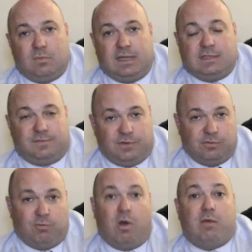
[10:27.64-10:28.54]
is
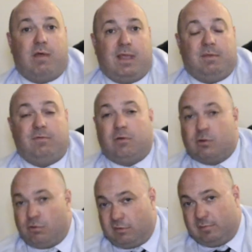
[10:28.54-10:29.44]
viewed one way before the
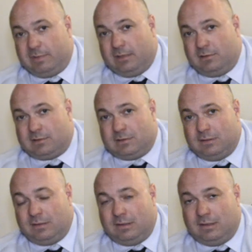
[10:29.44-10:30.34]
Court of Appeals.
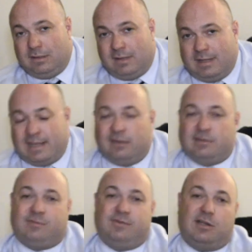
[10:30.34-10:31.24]
Then
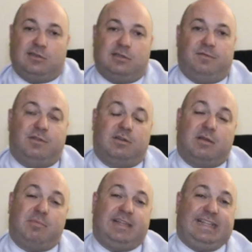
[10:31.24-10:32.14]
there's 3 others that are viewed a
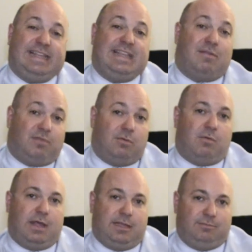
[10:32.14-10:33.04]
completely different
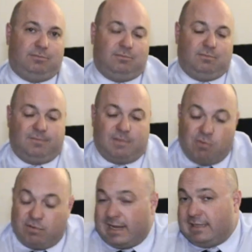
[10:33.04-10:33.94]
way.
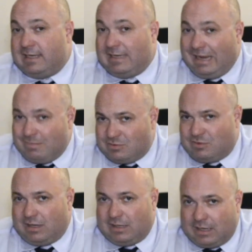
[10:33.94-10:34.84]
Won't get into names
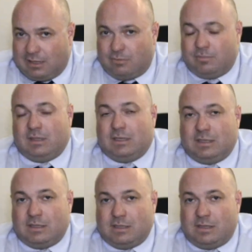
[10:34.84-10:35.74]
right now,
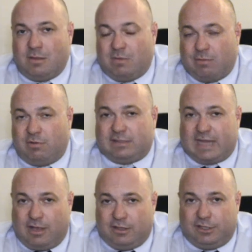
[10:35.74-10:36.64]
but I will
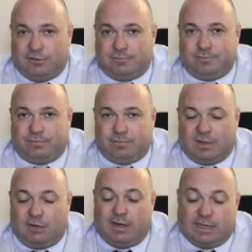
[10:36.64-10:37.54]
tell you
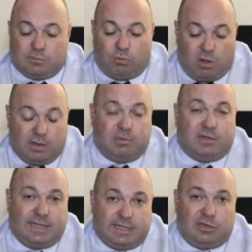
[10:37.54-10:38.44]
there is one
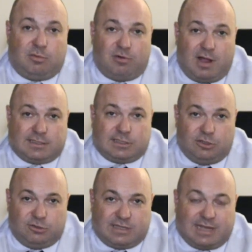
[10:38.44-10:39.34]
particular
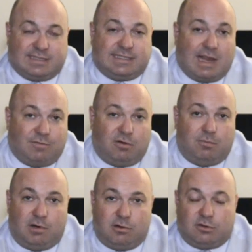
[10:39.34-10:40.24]
prosecutor who's had several
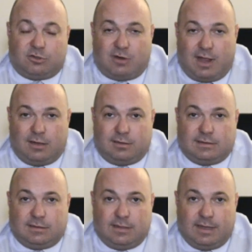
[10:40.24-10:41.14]
murder trials